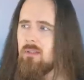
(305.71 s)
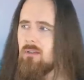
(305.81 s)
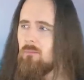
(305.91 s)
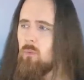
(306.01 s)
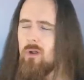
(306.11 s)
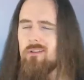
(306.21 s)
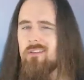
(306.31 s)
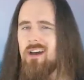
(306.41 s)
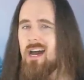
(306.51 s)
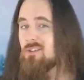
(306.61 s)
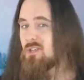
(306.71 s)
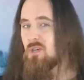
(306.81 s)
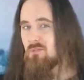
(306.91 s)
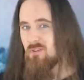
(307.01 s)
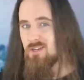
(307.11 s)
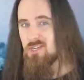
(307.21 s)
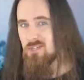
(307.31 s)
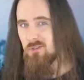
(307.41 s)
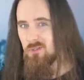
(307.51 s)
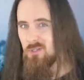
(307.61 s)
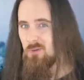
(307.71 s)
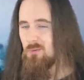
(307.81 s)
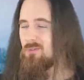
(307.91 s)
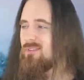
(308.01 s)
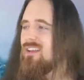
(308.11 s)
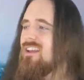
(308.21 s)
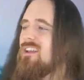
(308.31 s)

Uh, one unconventional use